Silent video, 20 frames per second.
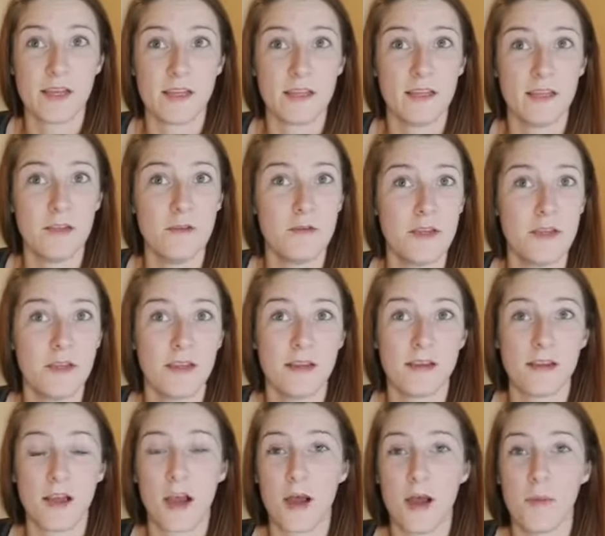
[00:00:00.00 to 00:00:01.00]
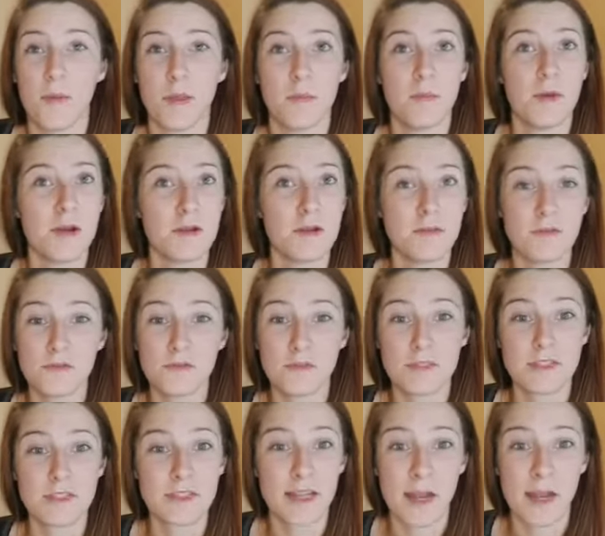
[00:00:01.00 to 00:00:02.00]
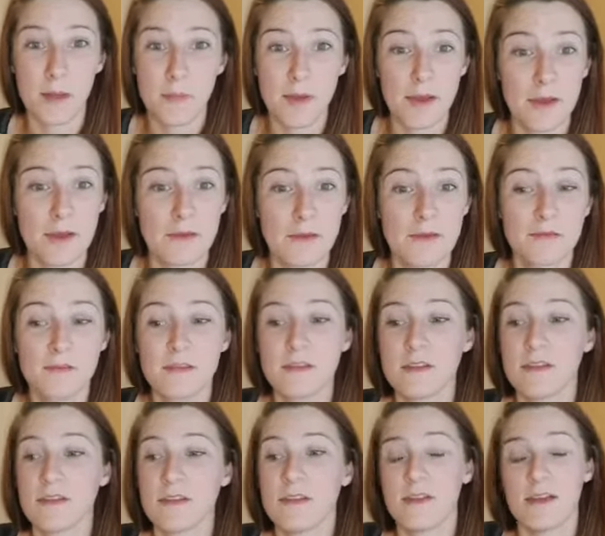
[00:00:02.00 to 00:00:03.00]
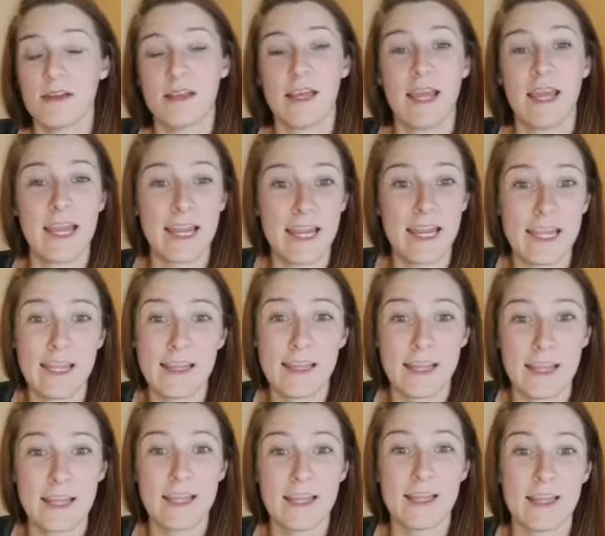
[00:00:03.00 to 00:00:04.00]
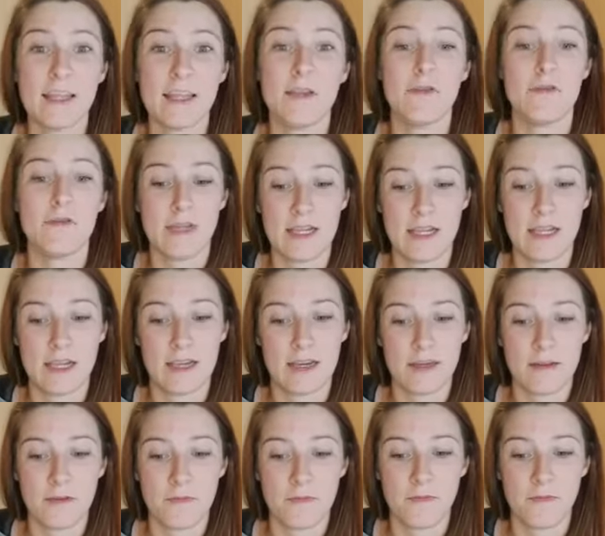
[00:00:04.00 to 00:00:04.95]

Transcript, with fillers: You can copy bundles that I post. Anything that you need.